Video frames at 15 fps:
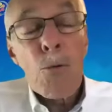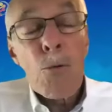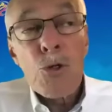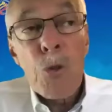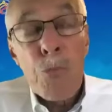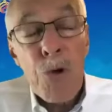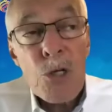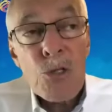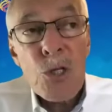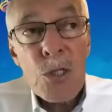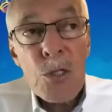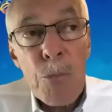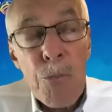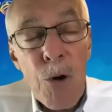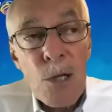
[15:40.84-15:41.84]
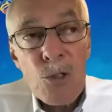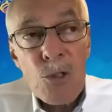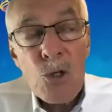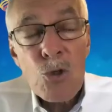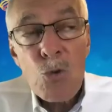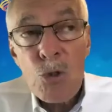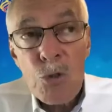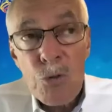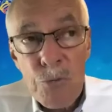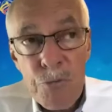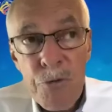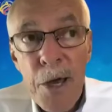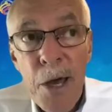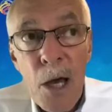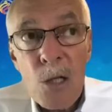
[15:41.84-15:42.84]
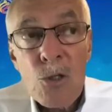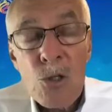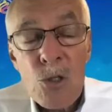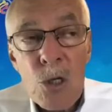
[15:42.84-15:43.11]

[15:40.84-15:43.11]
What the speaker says: was impressed that the process was fast.